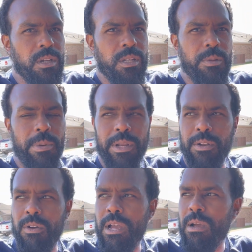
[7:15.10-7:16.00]
depending
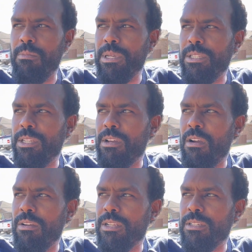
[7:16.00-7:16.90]
on how big the
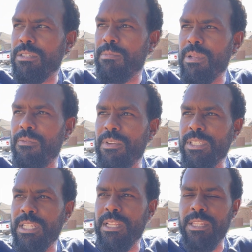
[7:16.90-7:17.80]
yard is, but if
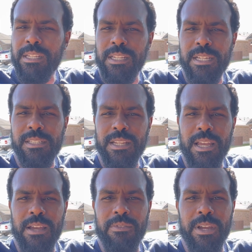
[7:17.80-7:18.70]
it's anything less than
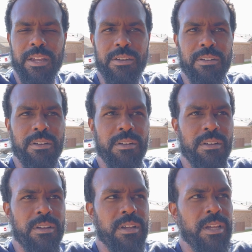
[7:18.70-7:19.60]
half an acre,
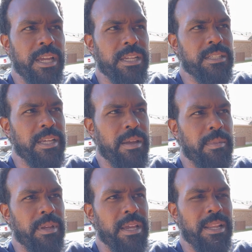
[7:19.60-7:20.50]
it can take
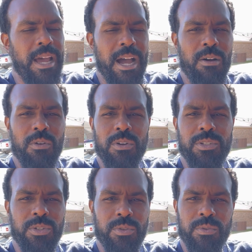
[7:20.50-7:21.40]
me an hour or
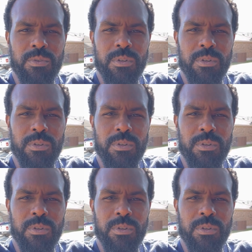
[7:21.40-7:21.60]
2.